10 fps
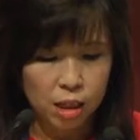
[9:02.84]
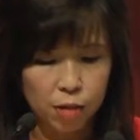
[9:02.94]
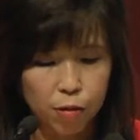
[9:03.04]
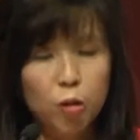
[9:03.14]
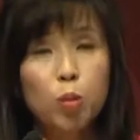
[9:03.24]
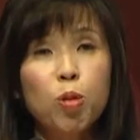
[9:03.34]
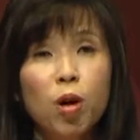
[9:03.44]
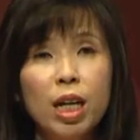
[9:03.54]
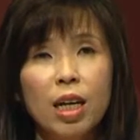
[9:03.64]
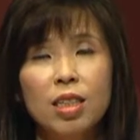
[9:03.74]
the very
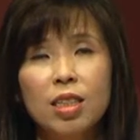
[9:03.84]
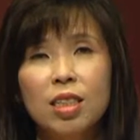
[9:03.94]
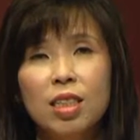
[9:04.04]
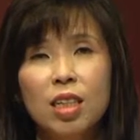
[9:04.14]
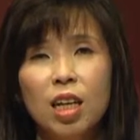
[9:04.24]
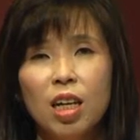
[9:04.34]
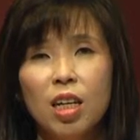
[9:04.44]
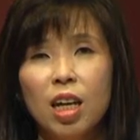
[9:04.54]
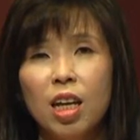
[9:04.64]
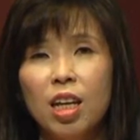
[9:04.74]
products,
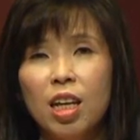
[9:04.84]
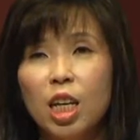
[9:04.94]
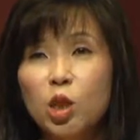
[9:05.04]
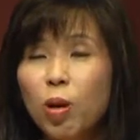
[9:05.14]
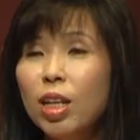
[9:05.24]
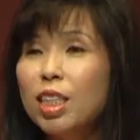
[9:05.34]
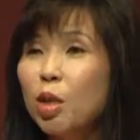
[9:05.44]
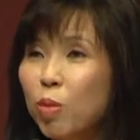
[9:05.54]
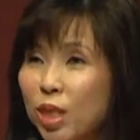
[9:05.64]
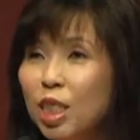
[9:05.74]
as well as
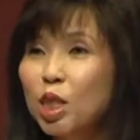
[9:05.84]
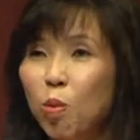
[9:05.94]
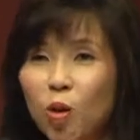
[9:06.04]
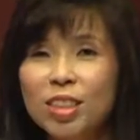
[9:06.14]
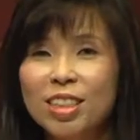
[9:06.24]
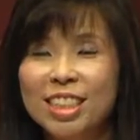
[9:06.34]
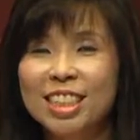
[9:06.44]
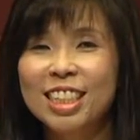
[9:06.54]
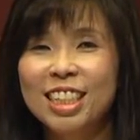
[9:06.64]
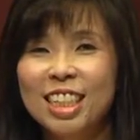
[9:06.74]
the business
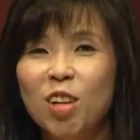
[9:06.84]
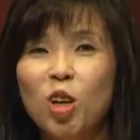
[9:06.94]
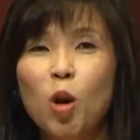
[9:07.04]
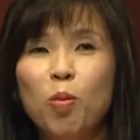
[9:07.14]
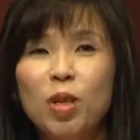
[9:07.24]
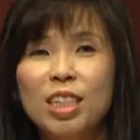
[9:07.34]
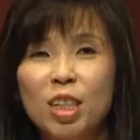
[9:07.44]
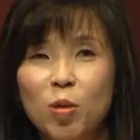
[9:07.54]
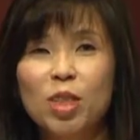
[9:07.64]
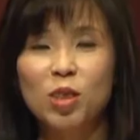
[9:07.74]
models that we're
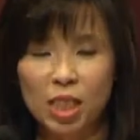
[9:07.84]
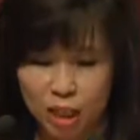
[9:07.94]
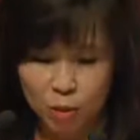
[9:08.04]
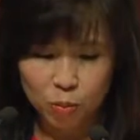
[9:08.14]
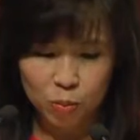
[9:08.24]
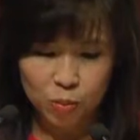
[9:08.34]
operating with today.